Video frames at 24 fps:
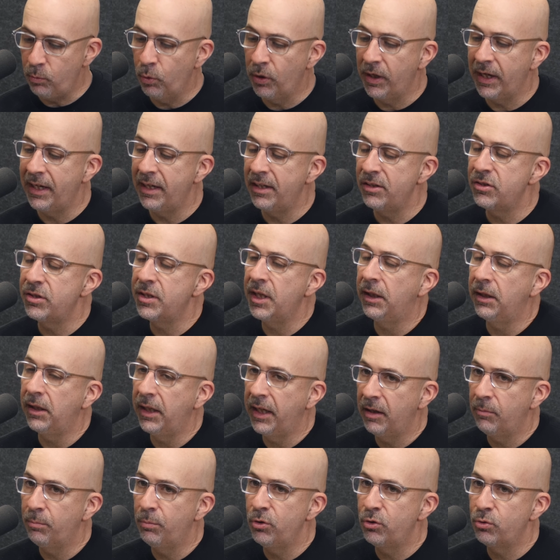we're getting into the
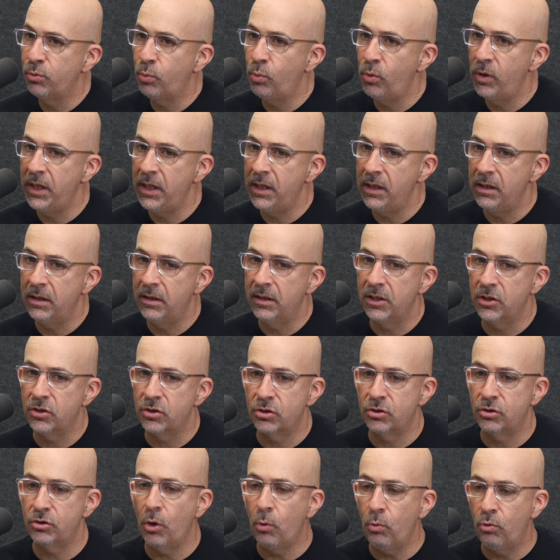link between, that's
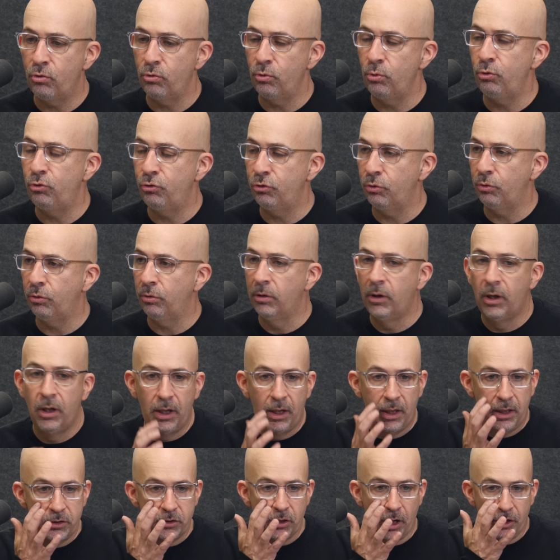so crucial
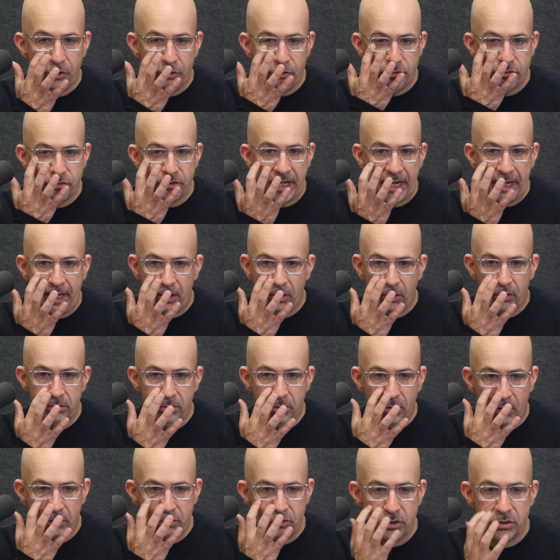to understand on
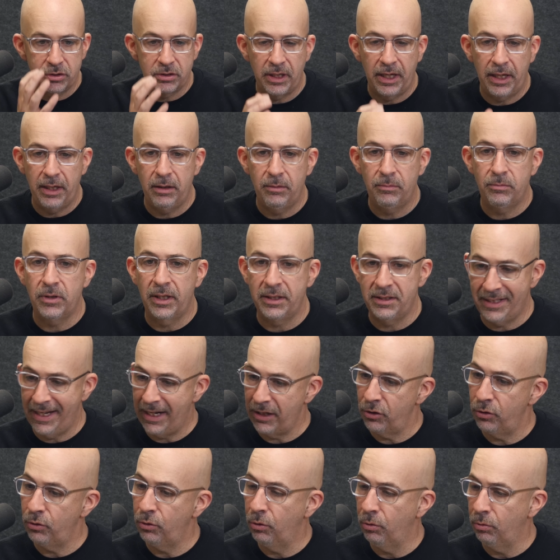just a
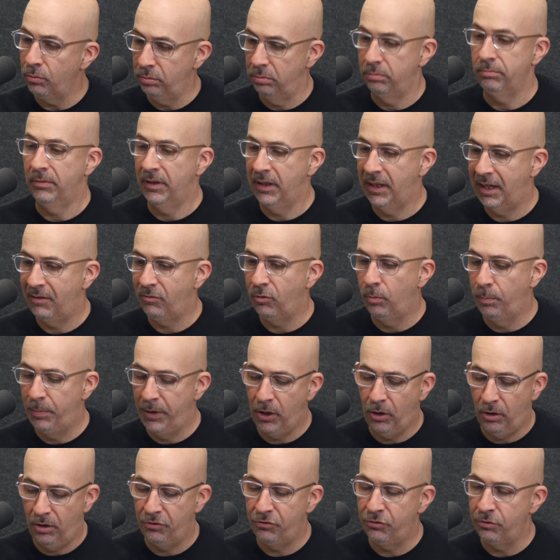technical level, but
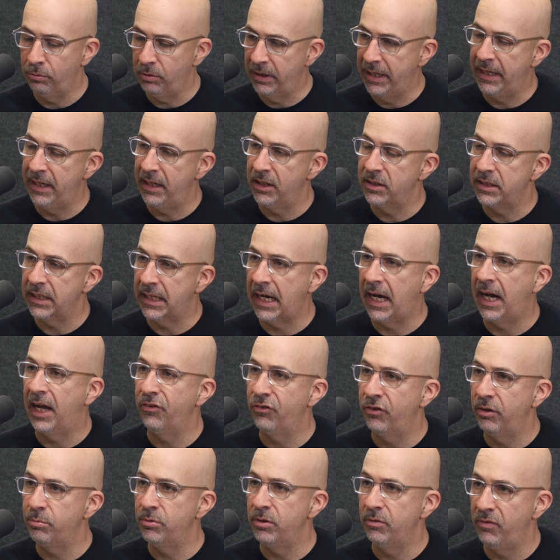also getting into
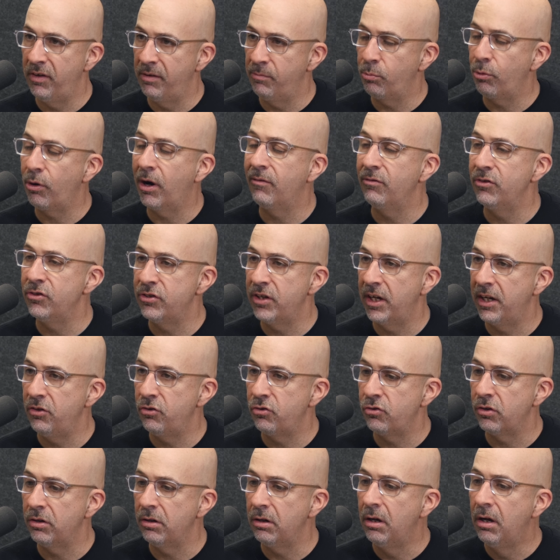concepts of
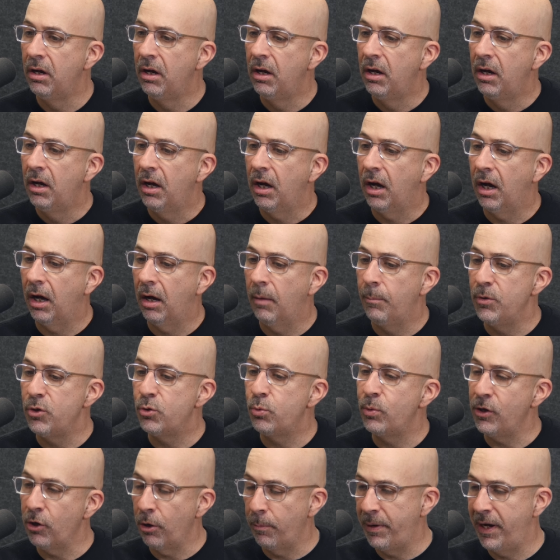improvisation
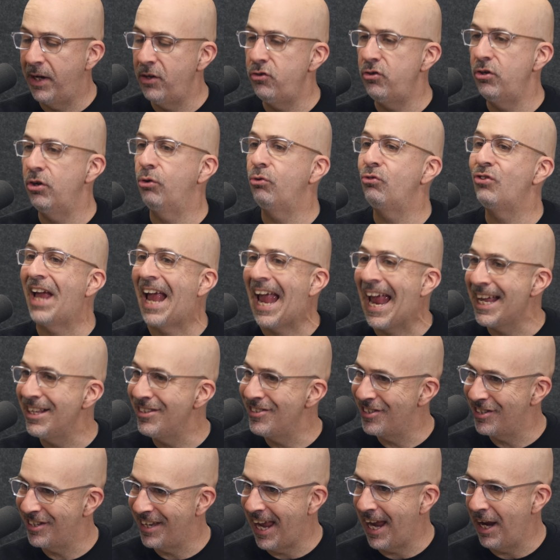between arpeggios and
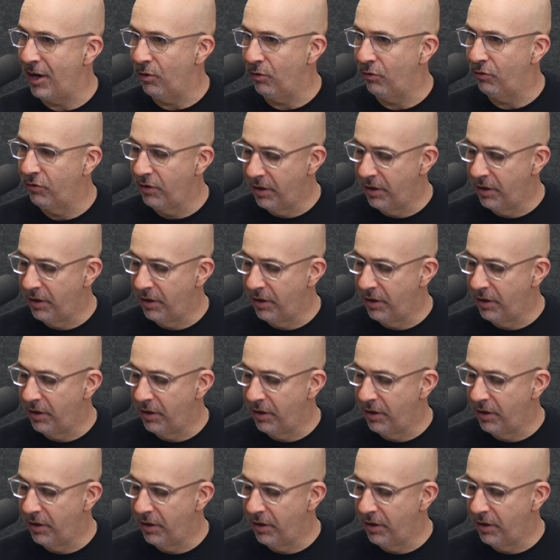scales.